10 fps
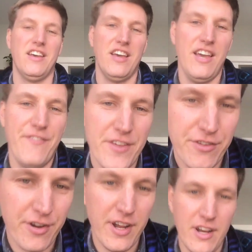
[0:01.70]
Hey, fifth
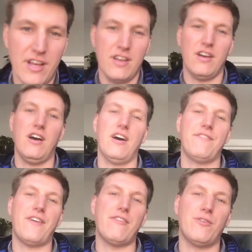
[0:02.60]
grade,
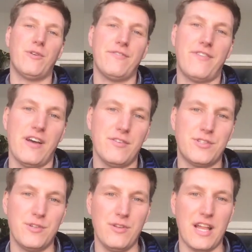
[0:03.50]
501 and
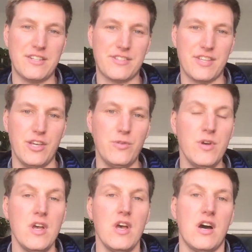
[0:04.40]
502, glad to see you.
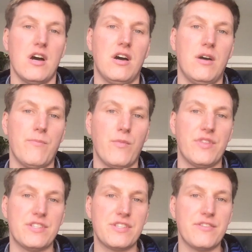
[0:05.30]

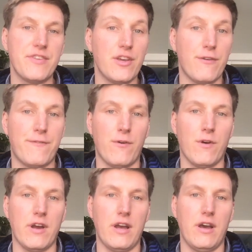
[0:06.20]
This is a video
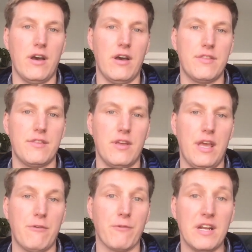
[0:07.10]
for
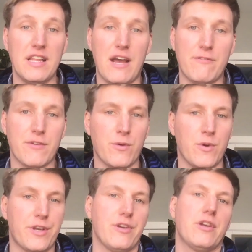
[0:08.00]
a read aloud for the
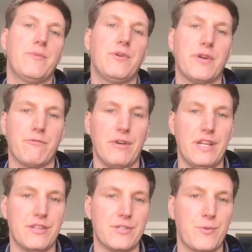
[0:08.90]
work you're going to be doing in
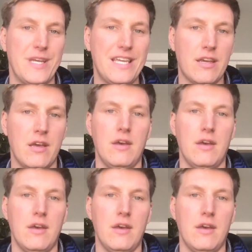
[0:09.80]
reading this week.